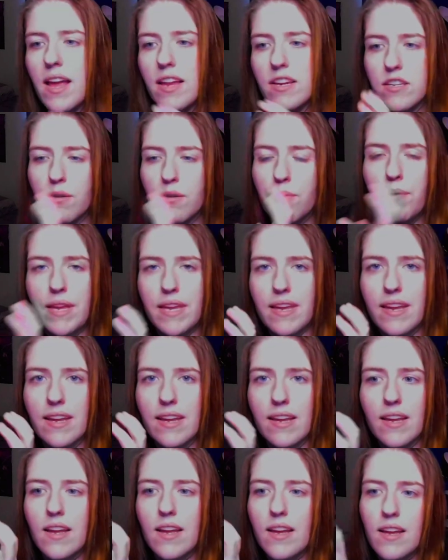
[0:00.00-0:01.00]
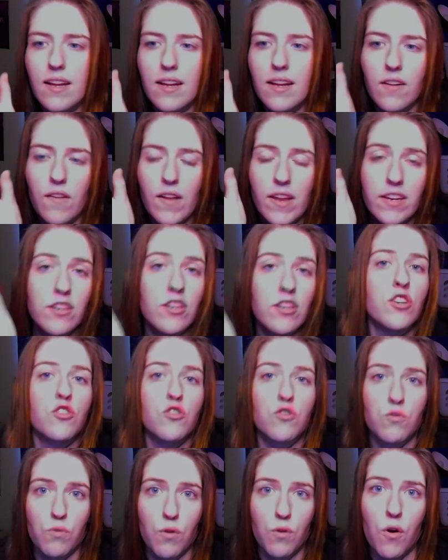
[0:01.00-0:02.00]
being in
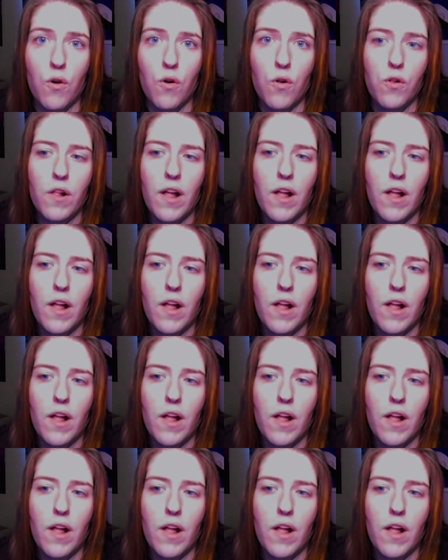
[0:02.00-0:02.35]
control.